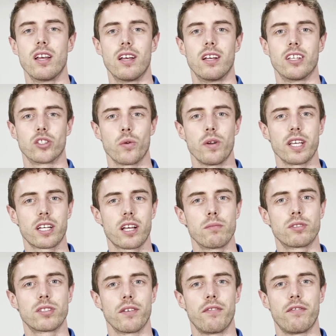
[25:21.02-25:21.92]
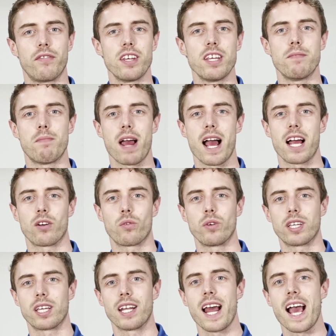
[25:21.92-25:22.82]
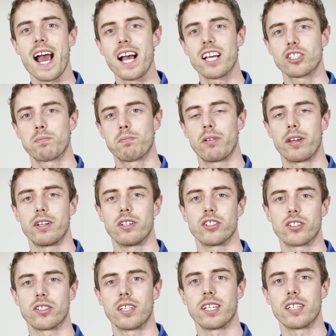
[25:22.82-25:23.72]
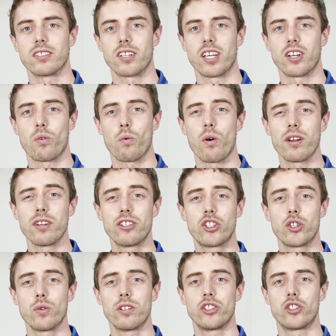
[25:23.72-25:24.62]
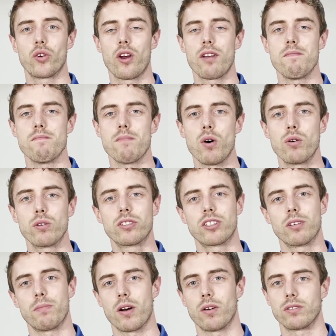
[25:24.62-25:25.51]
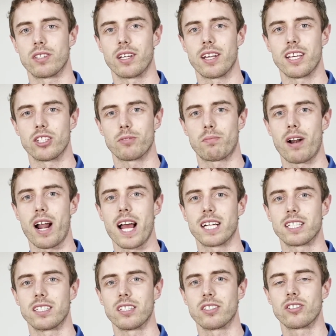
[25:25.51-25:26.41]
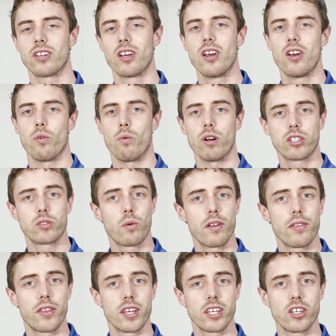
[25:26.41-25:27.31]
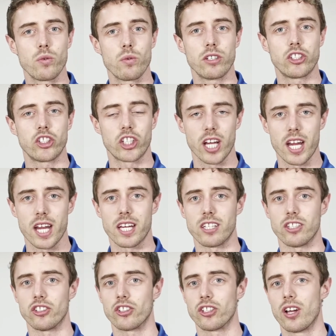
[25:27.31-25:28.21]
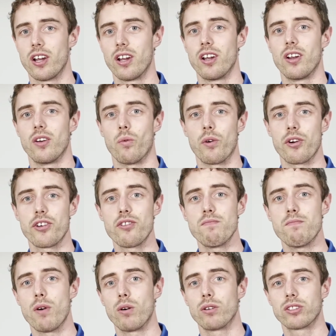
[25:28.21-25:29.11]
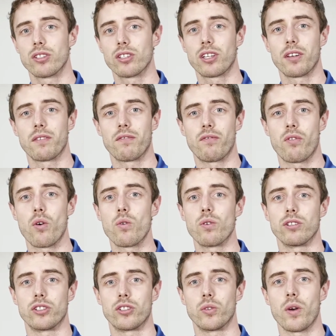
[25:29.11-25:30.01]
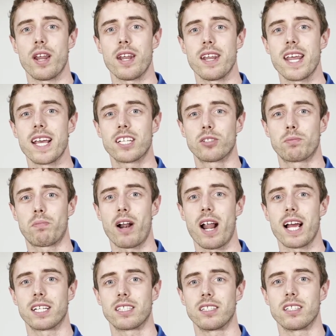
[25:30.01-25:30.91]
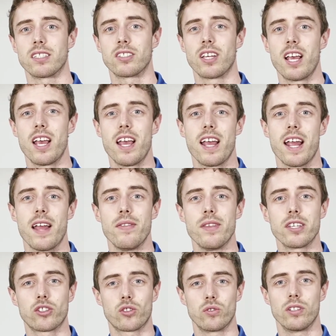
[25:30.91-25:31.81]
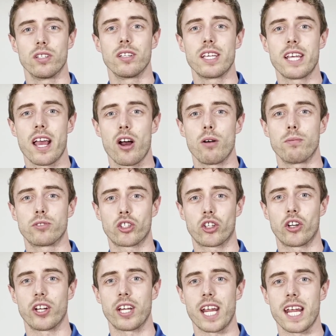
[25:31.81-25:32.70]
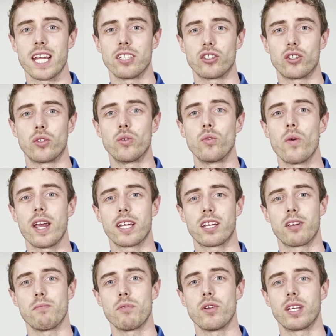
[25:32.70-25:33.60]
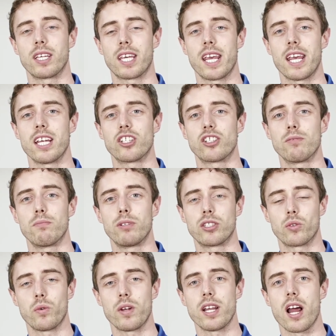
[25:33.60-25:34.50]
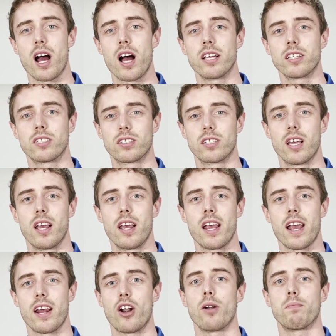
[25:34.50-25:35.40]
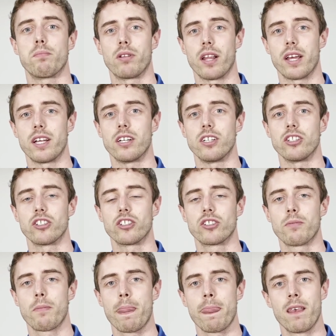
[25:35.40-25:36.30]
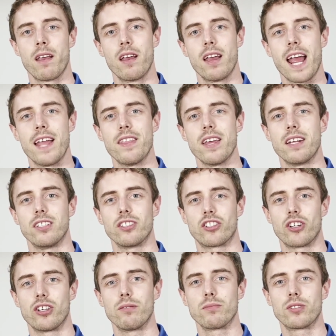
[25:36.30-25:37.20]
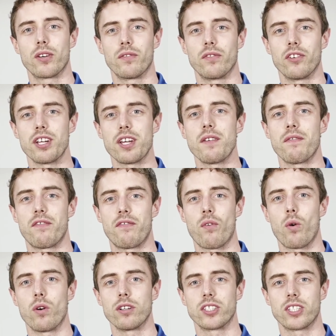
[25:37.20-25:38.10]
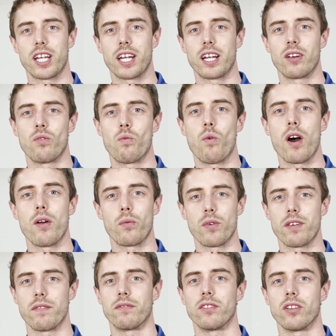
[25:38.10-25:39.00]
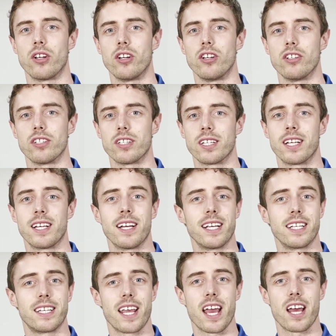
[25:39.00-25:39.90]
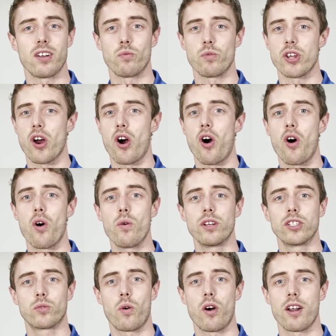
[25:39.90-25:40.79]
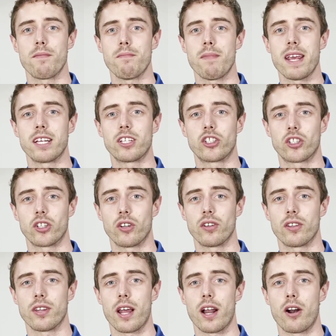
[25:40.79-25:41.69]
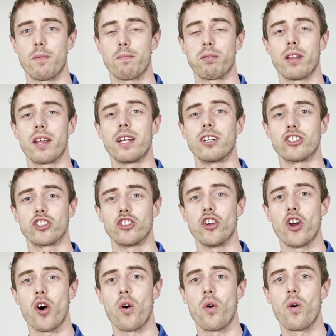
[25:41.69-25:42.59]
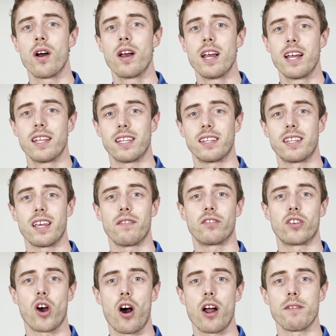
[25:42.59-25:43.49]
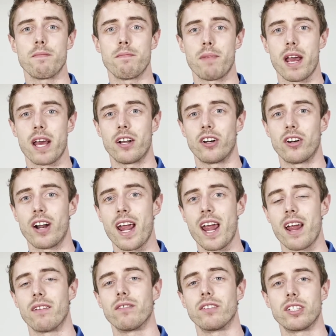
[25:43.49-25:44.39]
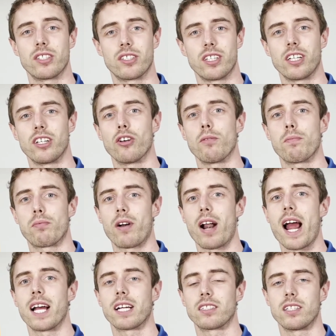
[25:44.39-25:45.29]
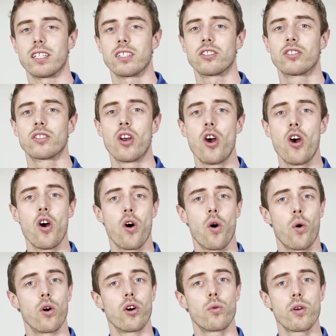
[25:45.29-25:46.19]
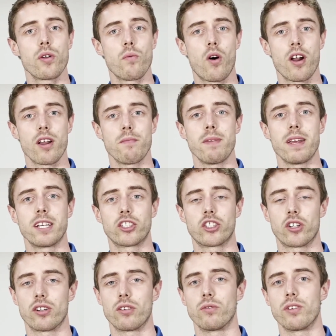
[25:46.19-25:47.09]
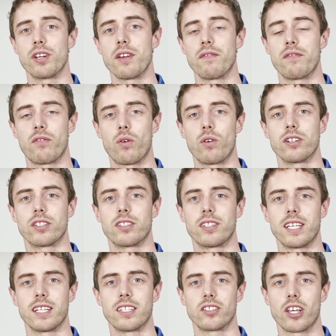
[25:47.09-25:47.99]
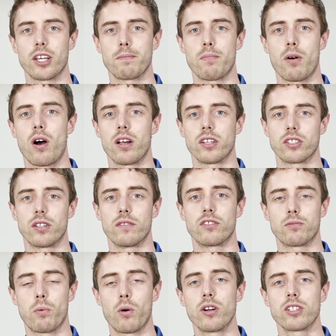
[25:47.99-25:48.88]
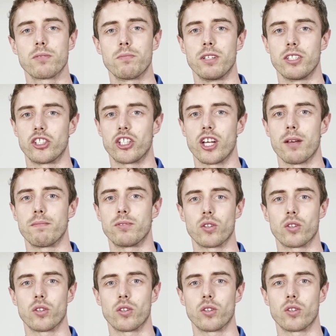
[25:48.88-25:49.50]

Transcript: So when it comes to feedback, we can ask players things like, what did you enjoy most about today's practice? What's one thing you would change? What are you most looking forward to at next practice? And this really helps create two-way communication between us and our players. And then in terms of reinforcing what we've learned, again, we always want to make sure that our players know that they've gotten better every single practice. Or we want to make sure to reinforce things like positive sportsmanship.